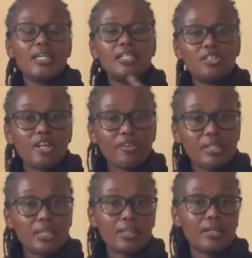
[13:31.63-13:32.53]

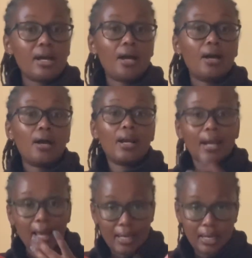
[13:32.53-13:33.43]
injuries that are
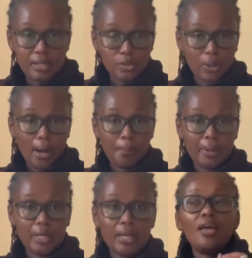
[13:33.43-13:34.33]
likely to
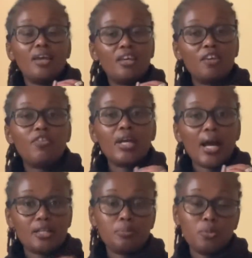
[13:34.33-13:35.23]
happen,
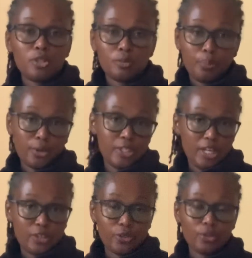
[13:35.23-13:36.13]
giving utmost
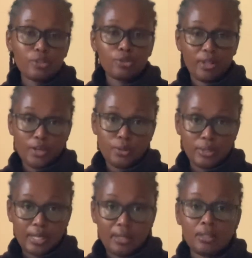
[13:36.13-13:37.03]
protection to the
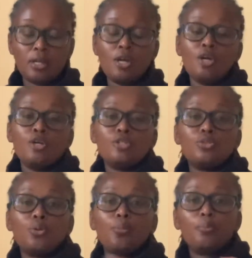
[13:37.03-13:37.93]
user.
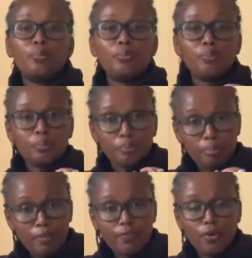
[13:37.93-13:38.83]
So
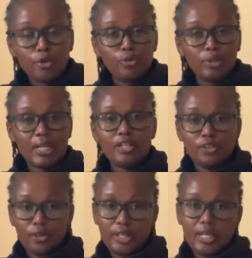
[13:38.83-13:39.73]
before you clean
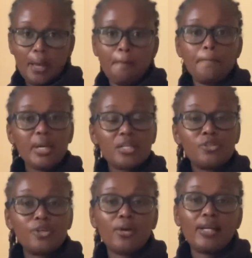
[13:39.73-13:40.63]
your gear, make
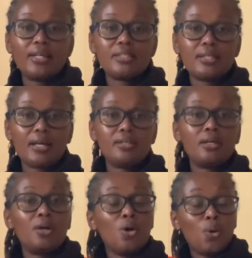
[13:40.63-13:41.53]
sure you
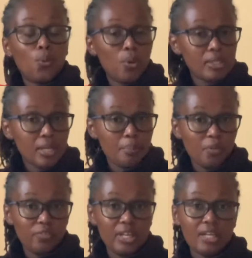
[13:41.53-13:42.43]
understand what type
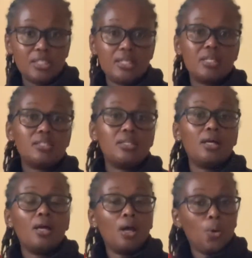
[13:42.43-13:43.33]
of gear it is,
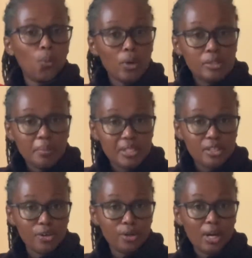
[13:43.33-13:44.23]
what
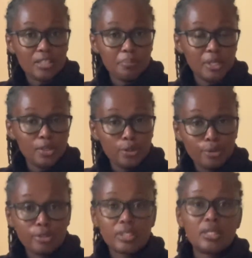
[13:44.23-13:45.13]
material has been
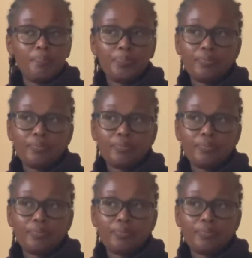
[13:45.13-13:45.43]
used,